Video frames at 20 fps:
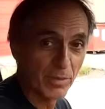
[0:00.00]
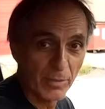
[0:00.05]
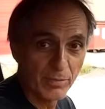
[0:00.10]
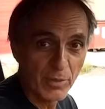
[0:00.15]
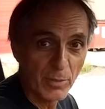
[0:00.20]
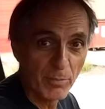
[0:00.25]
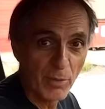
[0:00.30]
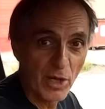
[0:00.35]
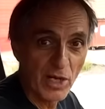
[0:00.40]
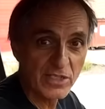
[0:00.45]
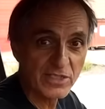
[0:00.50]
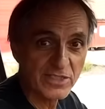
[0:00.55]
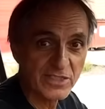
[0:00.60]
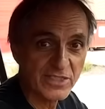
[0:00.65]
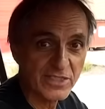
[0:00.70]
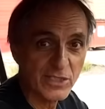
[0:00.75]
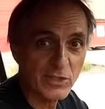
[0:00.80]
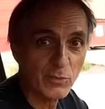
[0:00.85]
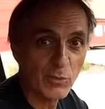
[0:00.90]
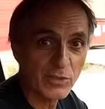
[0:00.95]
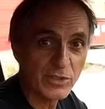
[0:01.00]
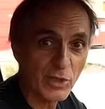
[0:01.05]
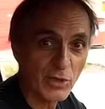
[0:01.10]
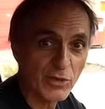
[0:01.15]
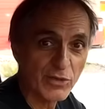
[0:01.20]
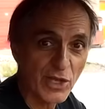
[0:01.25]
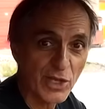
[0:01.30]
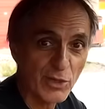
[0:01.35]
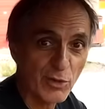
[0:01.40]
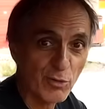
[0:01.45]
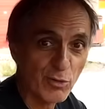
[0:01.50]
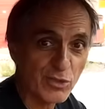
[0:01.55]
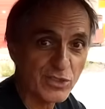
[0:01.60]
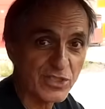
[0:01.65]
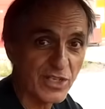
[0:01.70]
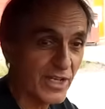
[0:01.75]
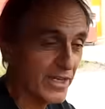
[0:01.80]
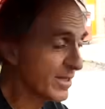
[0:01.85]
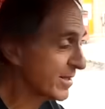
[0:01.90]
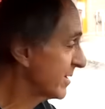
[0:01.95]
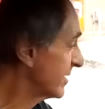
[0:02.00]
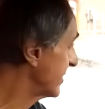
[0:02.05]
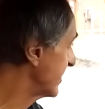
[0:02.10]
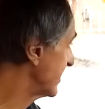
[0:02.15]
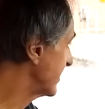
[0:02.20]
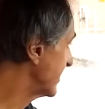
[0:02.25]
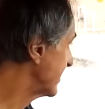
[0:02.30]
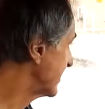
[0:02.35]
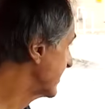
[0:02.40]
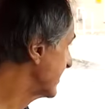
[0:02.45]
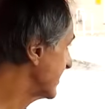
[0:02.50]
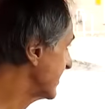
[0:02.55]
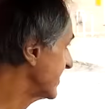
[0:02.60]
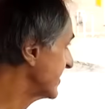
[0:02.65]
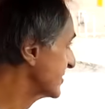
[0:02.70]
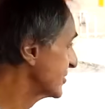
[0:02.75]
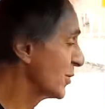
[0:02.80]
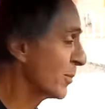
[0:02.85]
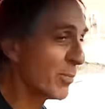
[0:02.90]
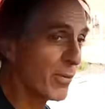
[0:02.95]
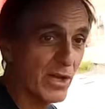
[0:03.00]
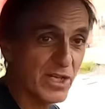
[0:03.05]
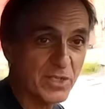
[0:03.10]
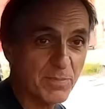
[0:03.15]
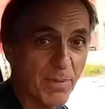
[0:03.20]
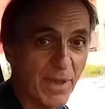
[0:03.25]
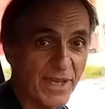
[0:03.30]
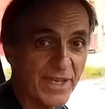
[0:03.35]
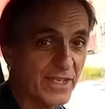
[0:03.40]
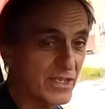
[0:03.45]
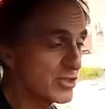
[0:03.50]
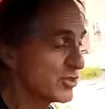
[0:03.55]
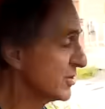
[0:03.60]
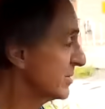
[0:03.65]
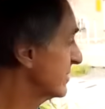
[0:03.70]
up the box and see what our dyno looks like. Surprise package.